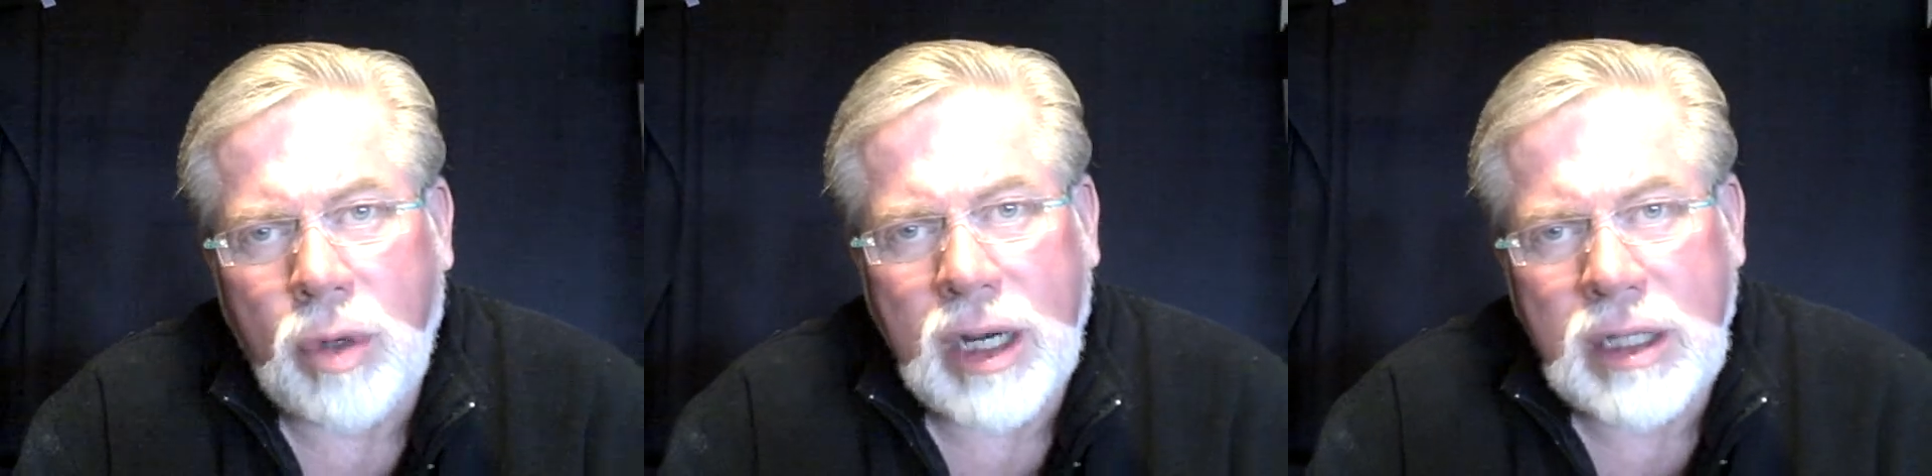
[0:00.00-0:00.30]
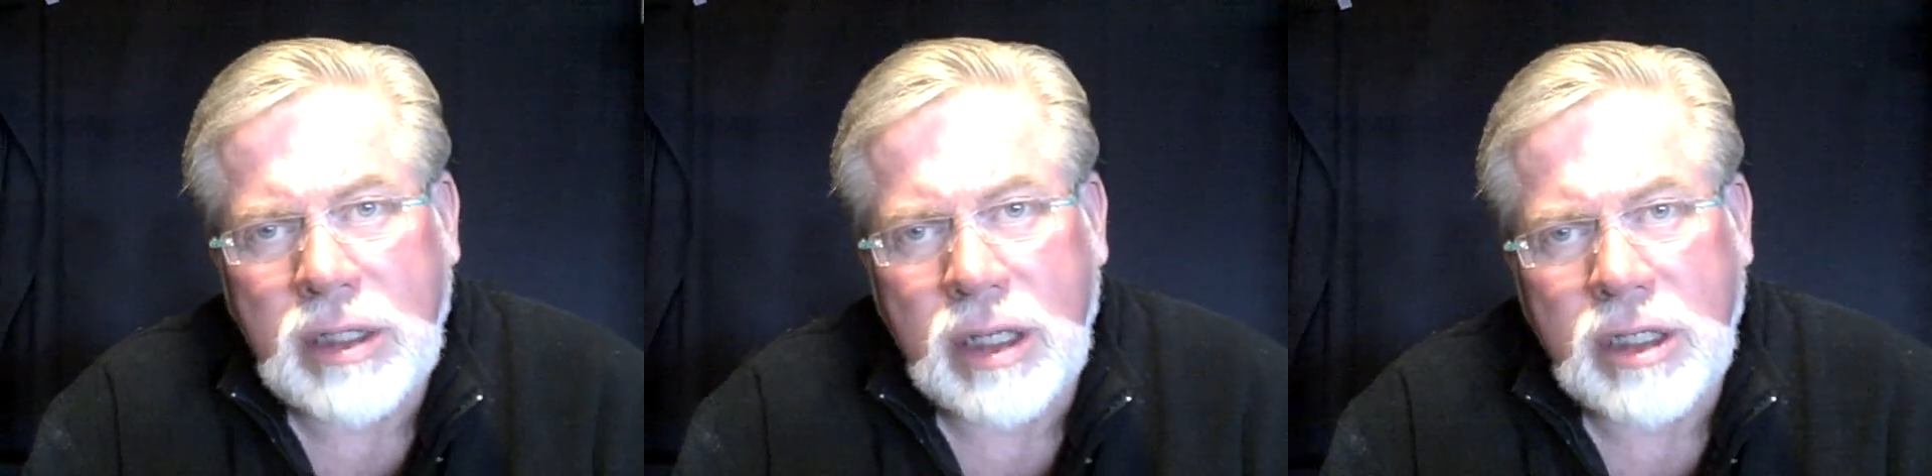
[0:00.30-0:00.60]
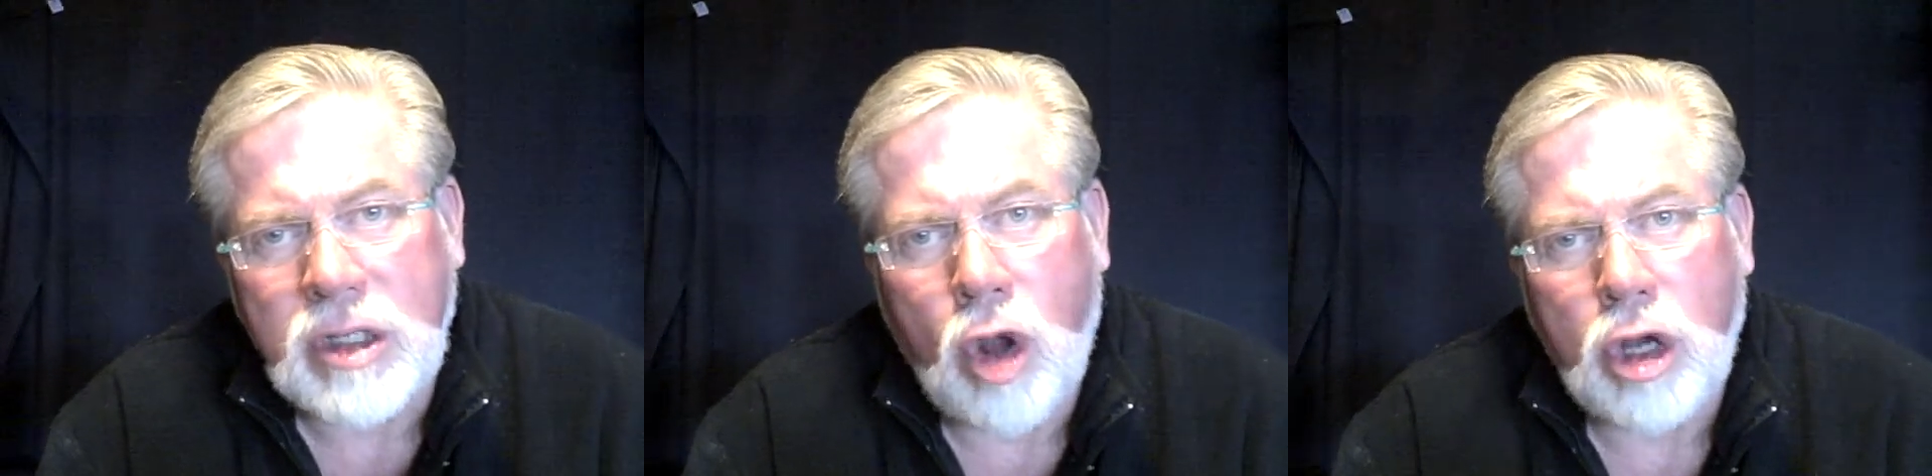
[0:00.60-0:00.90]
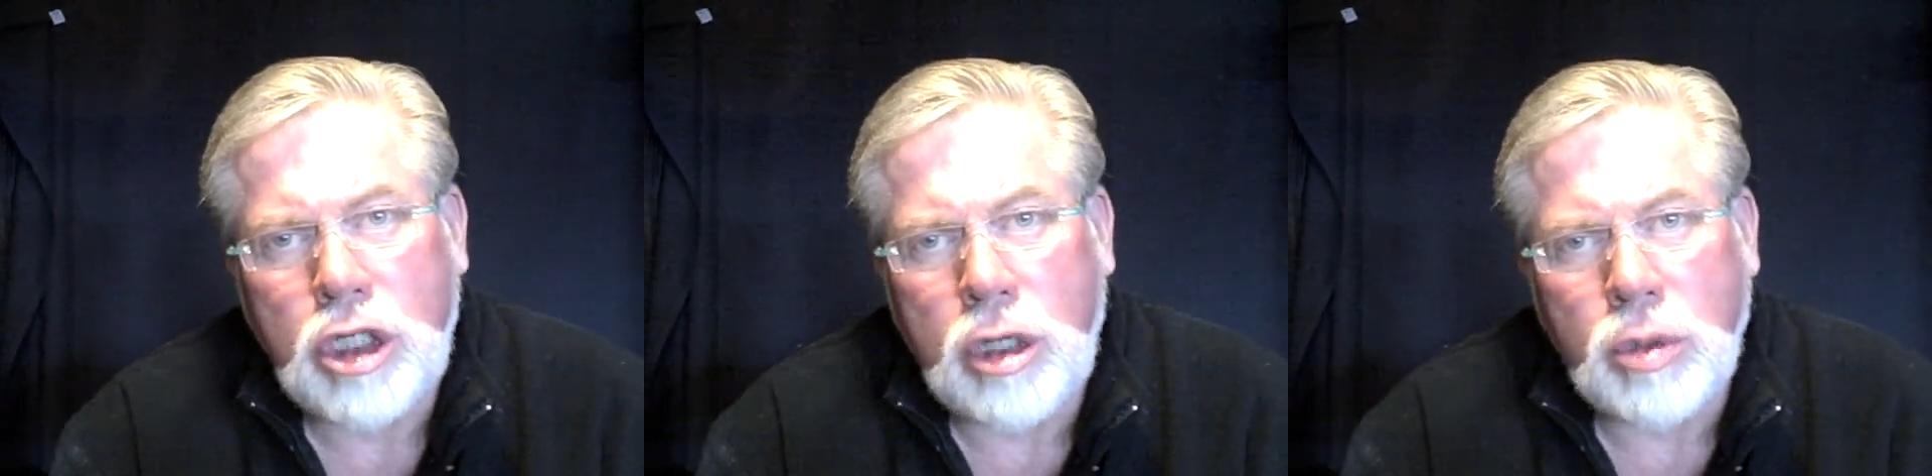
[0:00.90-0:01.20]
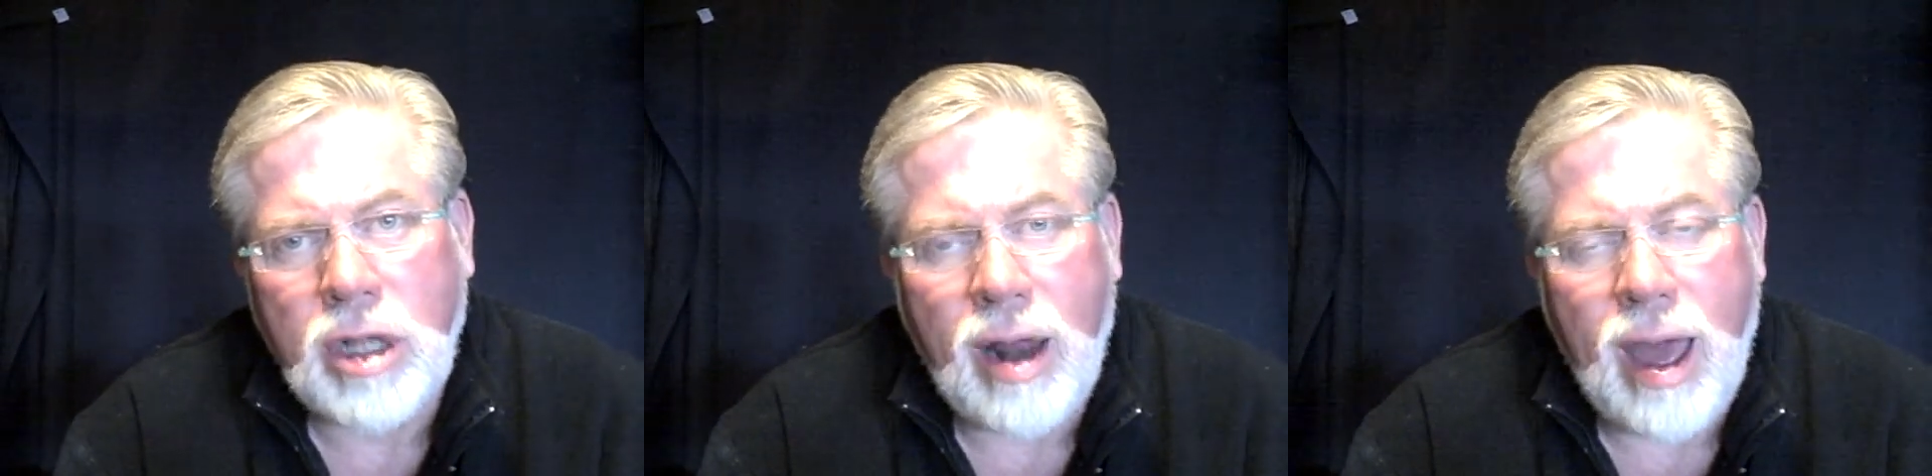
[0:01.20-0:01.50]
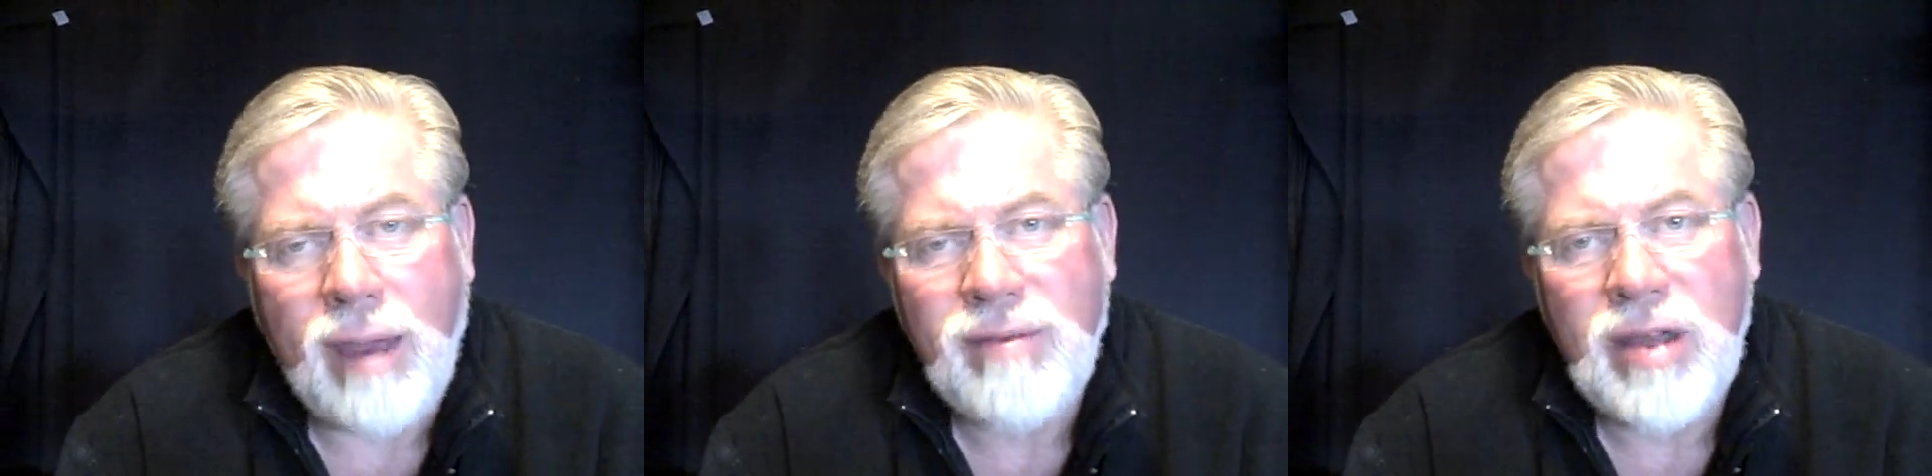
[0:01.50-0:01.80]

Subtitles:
release this as long as she was alive,